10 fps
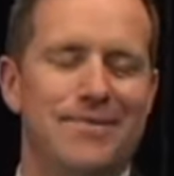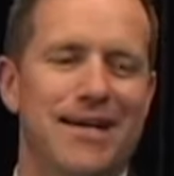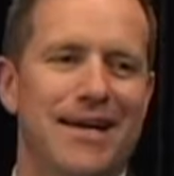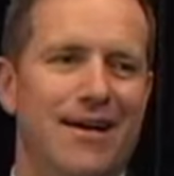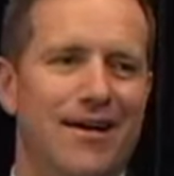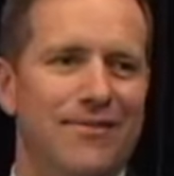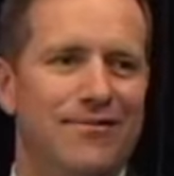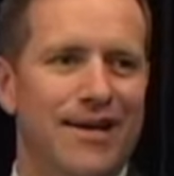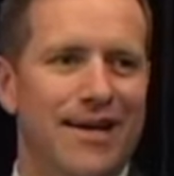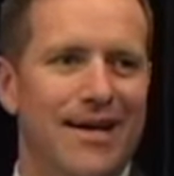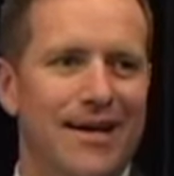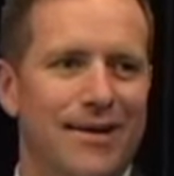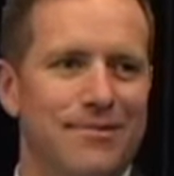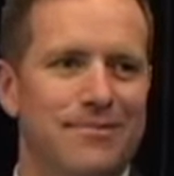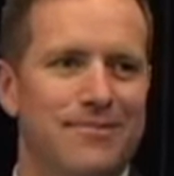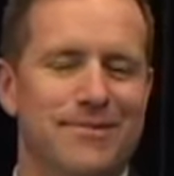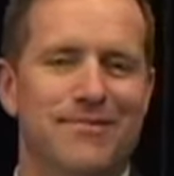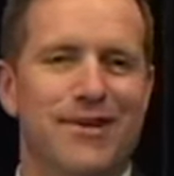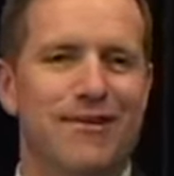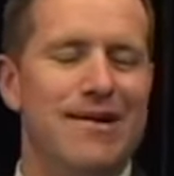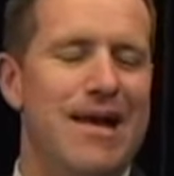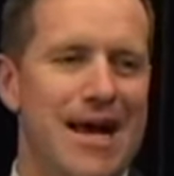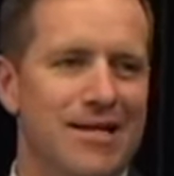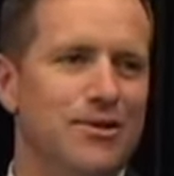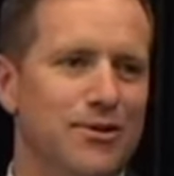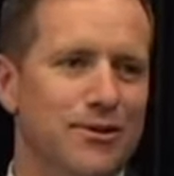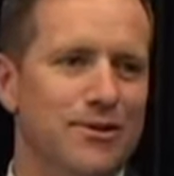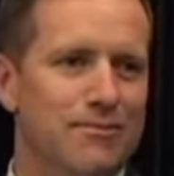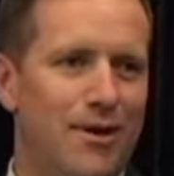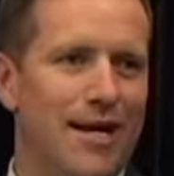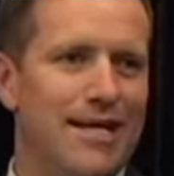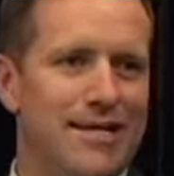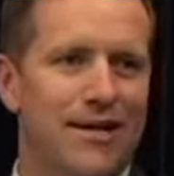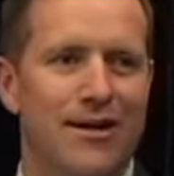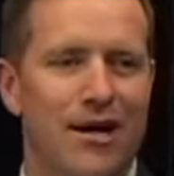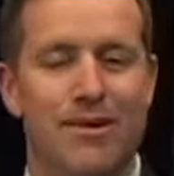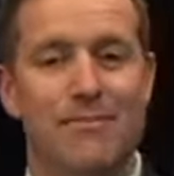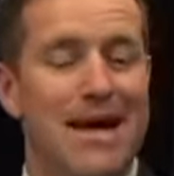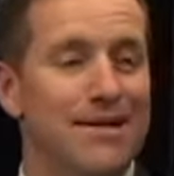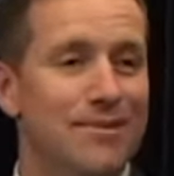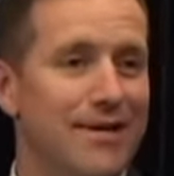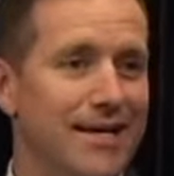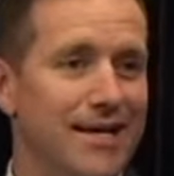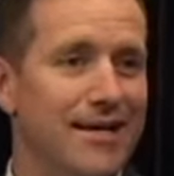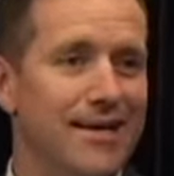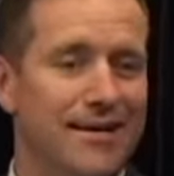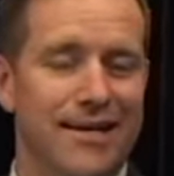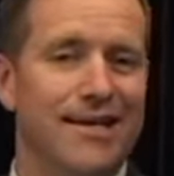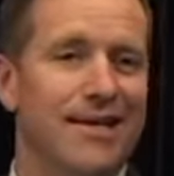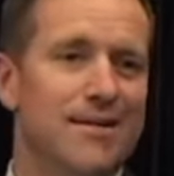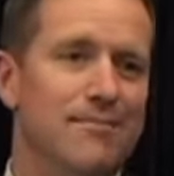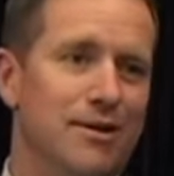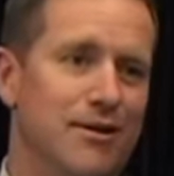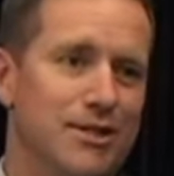yeah. I'm very outdoor minded. I'm a mountain biker. I belong